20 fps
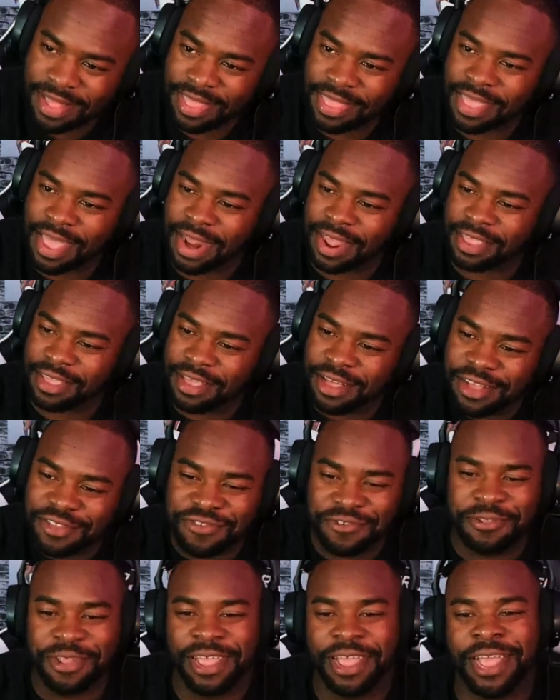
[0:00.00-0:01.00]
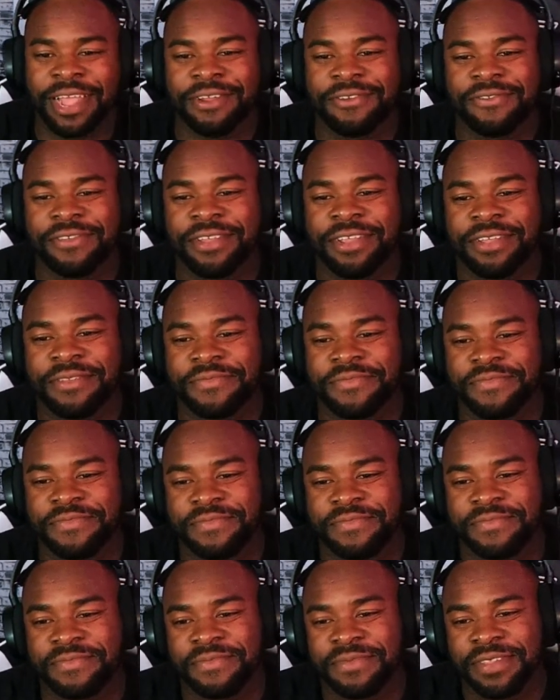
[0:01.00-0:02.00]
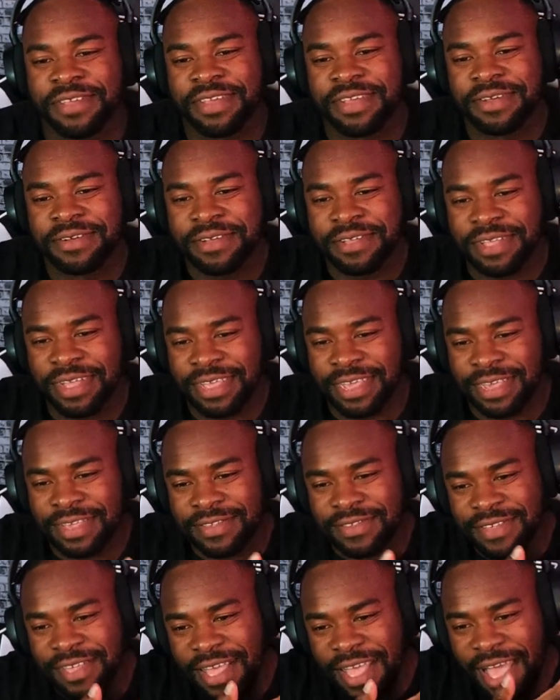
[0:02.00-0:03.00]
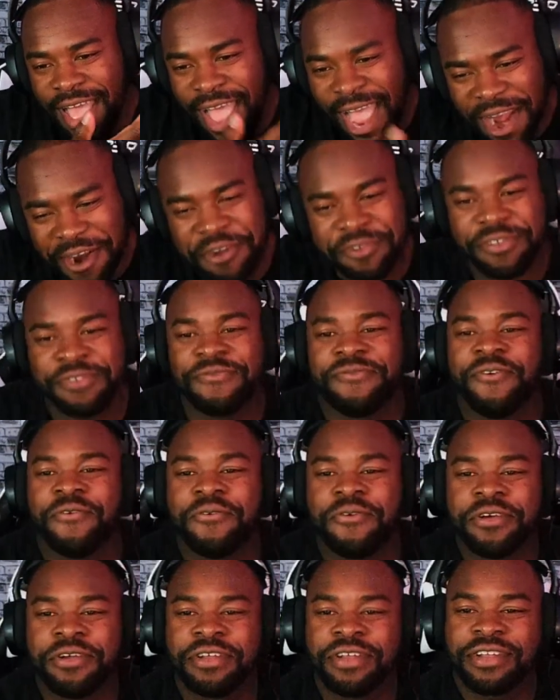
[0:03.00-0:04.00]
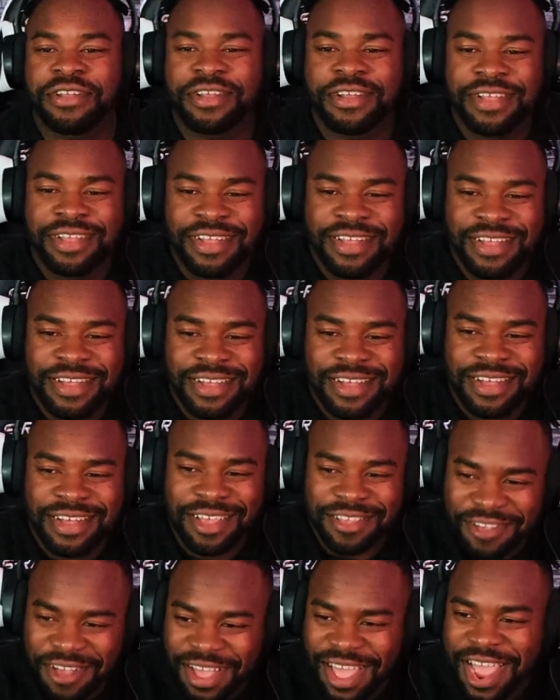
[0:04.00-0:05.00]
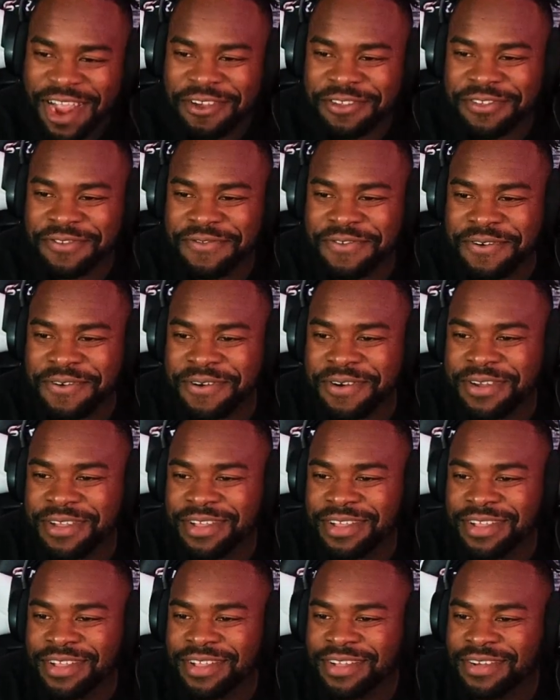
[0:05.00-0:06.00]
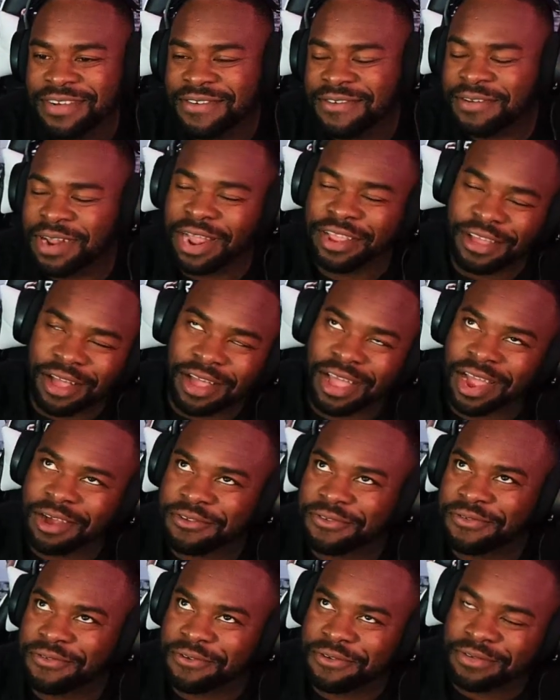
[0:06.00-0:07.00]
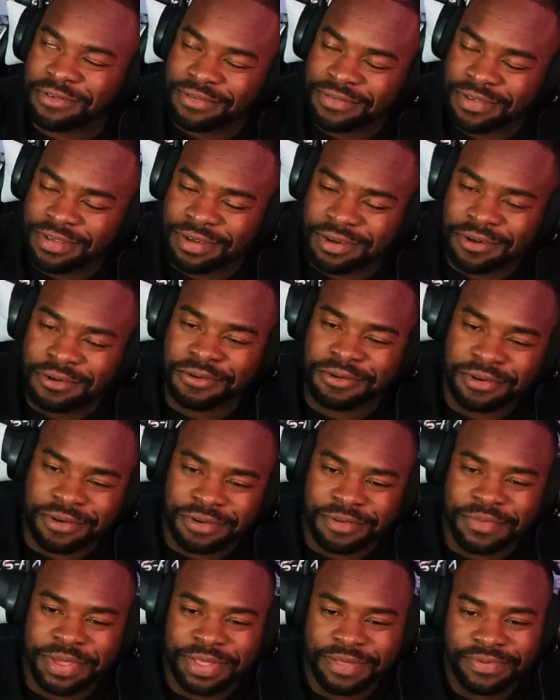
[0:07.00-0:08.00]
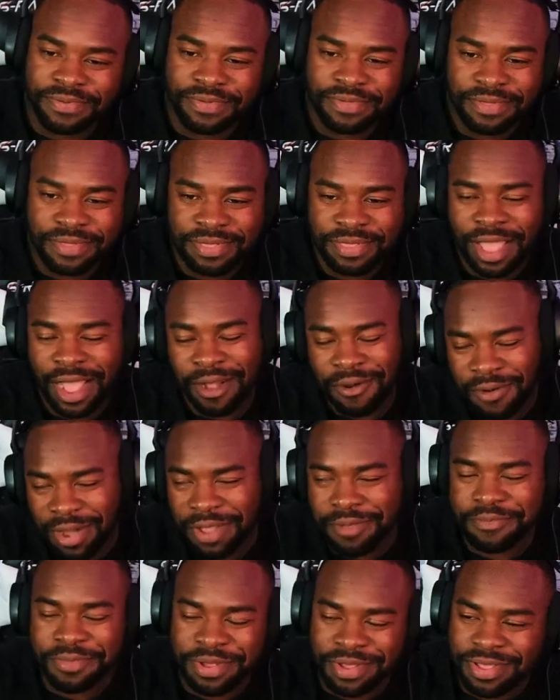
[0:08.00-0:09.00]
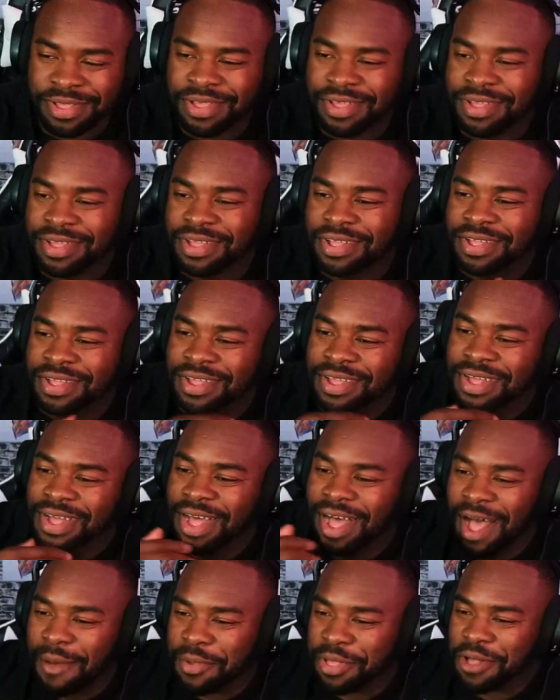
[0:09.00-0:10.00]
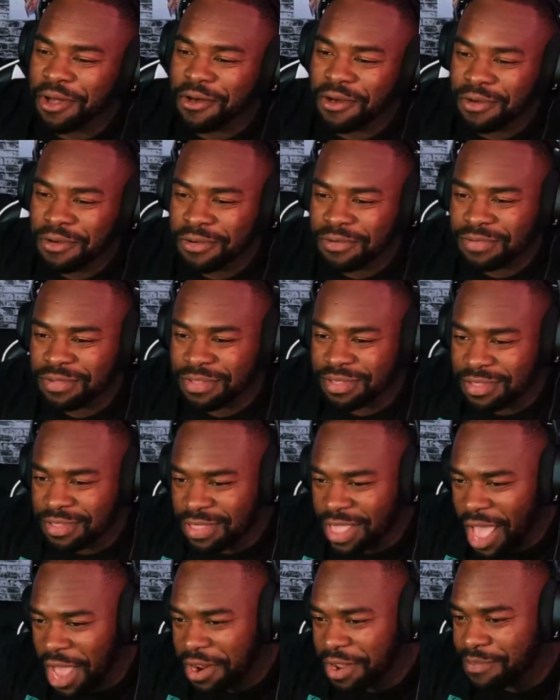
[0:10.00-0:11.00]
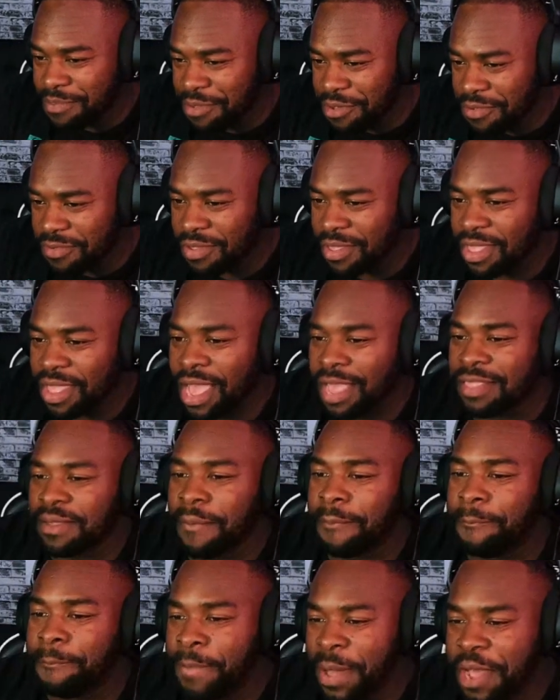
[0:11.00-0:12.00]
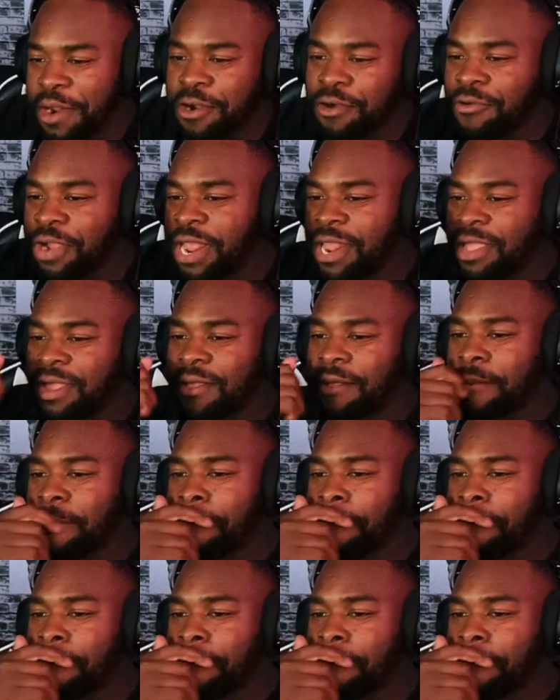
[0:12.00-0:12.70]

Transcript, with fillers: got a young Julie Andrews in it against Harrison Ford. Young Harrison Ford, well, not young Harrison Ford, older. I mean, not quite, but I'm gonna go. Sound of Music has a better rating.